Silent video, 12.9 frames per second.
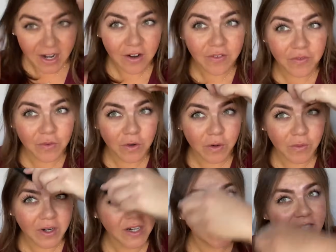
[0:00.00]

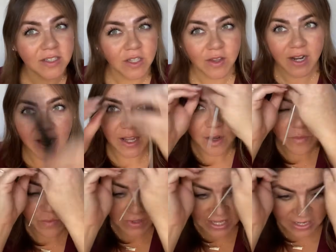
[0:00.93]
forward so that I can
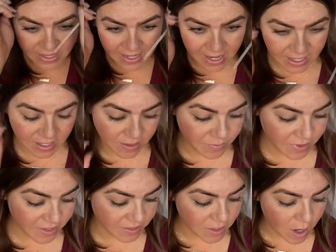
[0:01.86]
blend that in with
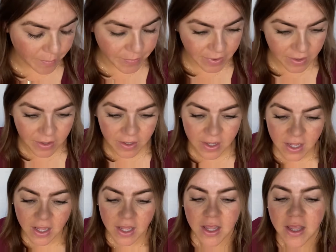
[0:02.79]
the topper.
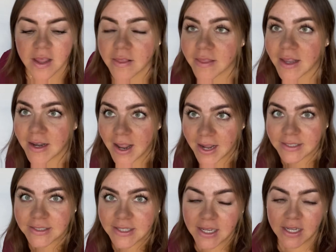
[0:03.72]
The
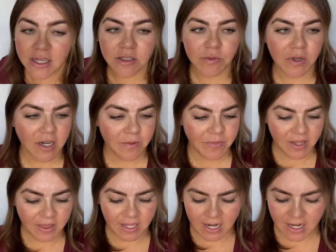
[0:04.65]
next thing is we're going to be
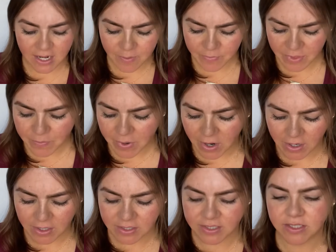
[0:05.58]
lining up the
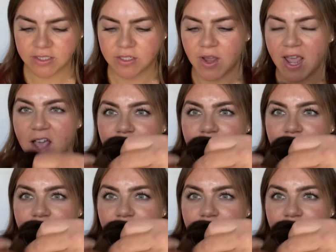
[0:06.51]
parts. So I have my